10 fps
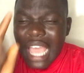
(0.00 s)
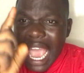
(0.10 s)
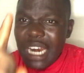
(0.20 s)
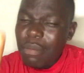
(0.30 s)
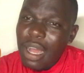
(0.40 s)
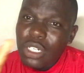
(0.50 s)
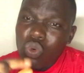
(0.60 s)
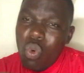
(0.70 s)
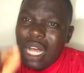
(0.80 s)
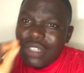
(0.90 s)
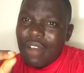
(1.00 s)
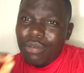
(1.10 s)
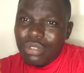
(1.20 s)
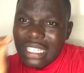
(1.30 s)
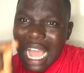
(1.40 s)
anybody who has vowed
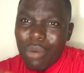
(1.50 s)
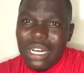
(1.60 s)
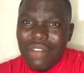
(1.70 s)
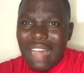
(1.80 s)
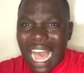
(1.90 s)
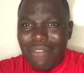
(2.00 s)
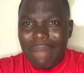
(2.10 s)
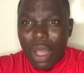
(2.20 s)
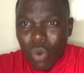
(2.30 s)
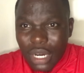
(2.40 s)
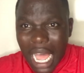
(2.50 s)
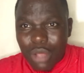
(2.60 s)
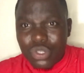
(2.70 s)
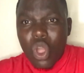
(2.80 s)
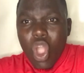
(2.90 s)
to say I will never have my own house,